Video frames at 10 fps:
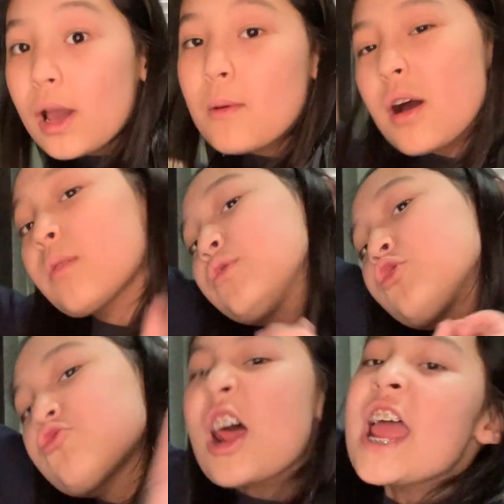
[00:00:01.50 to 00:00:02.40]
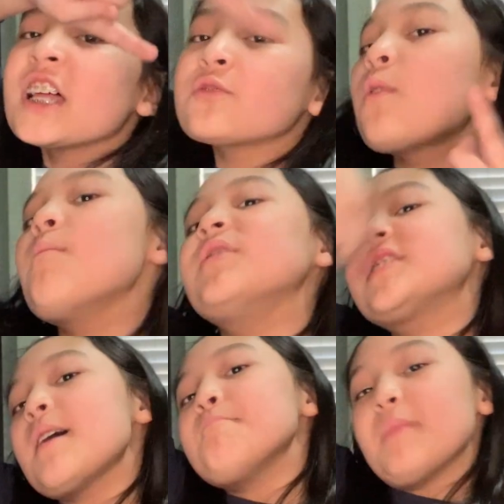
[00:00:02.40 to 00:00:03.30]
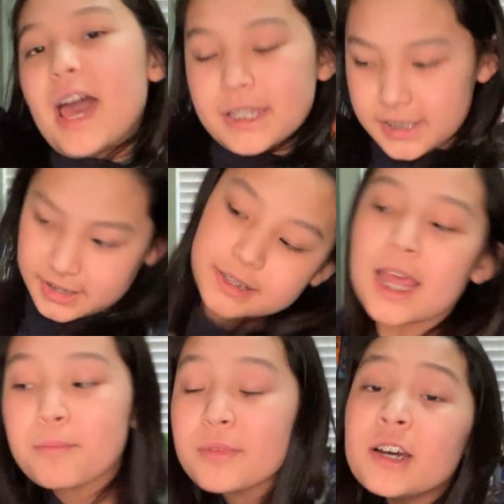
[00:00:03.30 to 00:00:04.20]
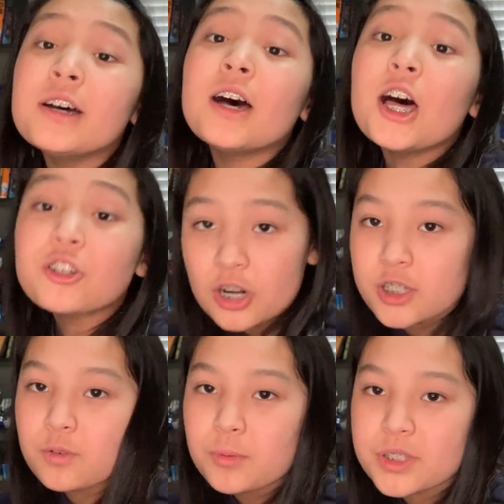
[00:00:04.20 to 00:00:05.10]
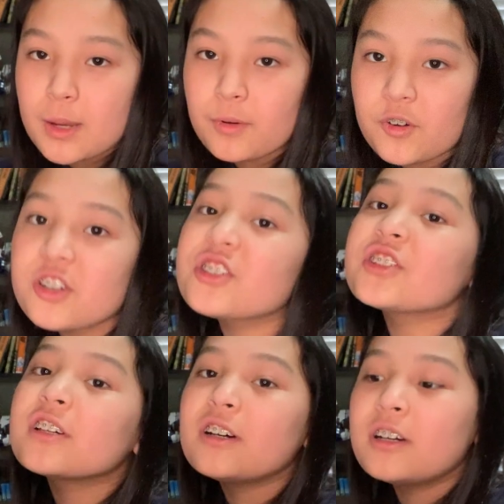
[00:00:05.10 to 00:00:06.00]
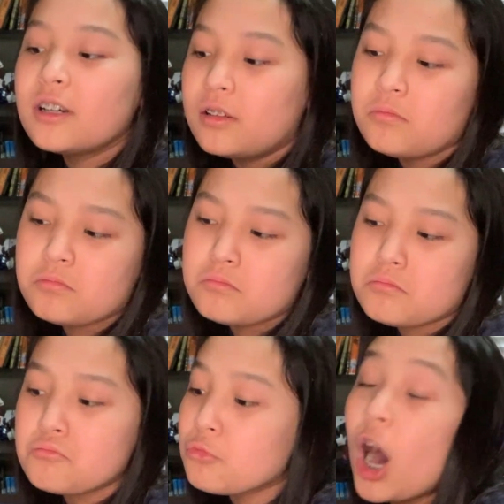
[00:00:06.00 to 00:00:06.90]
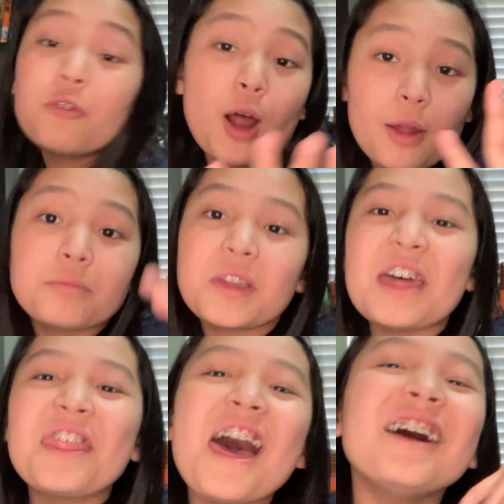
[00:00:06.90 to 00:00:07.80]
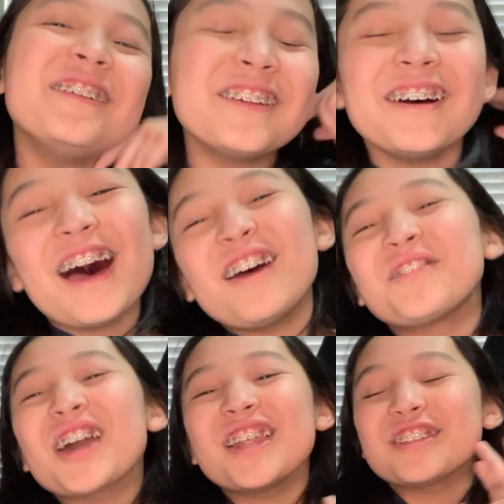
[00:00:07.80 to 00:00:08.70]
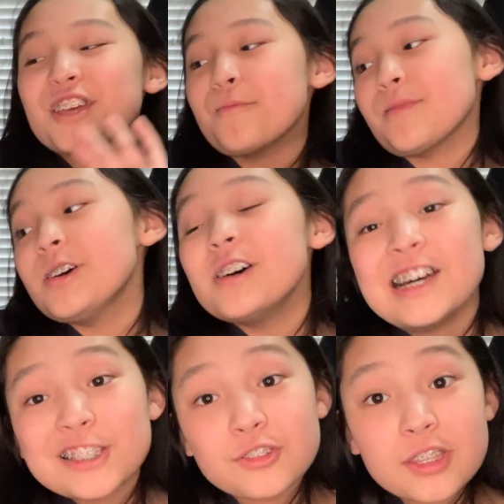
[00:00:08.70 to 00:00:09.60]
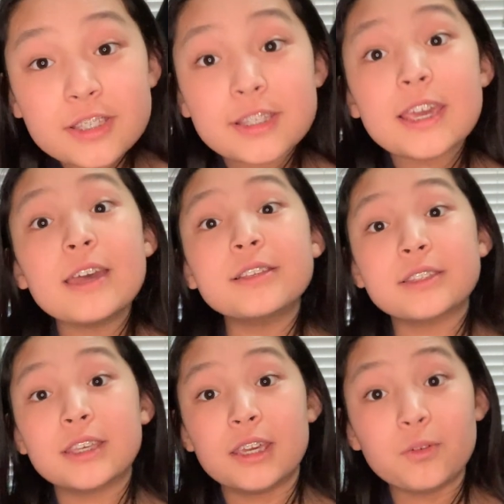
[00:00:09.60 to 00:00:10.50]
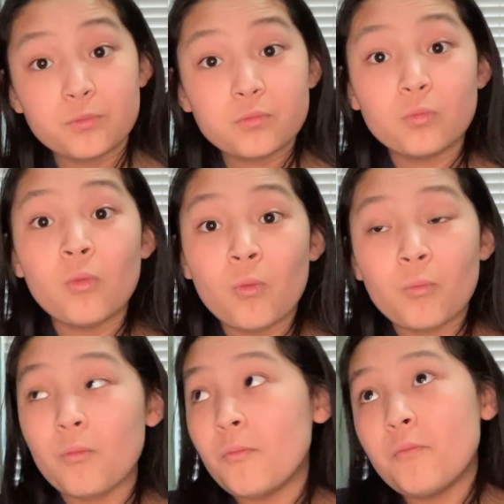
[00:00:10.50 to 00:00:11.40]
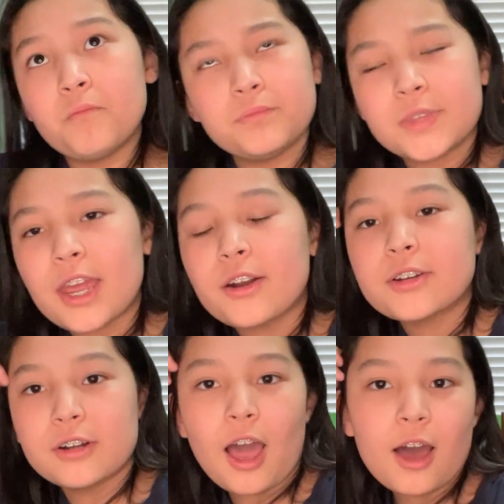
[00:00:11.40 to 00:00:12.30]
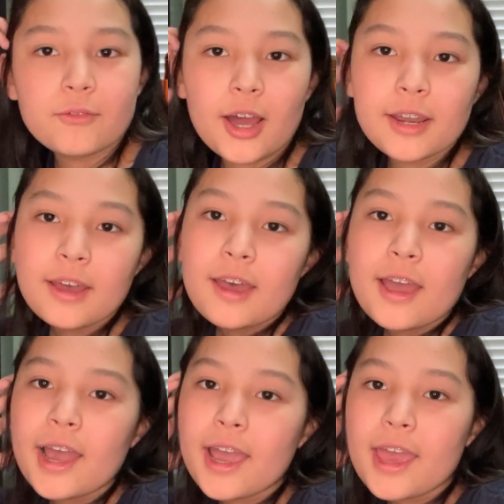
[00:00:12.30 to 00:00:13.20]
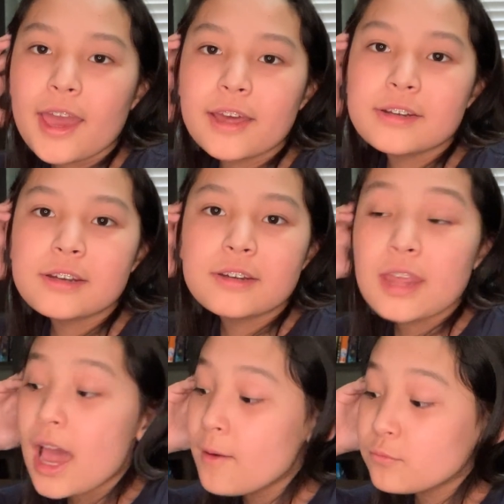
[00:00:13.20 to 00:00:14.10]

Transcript: and welcome to Transformers Step by Step, Transformers Cyberverse, Hotrod. I forgot his name. So this is the character, Hotrod, and yeah,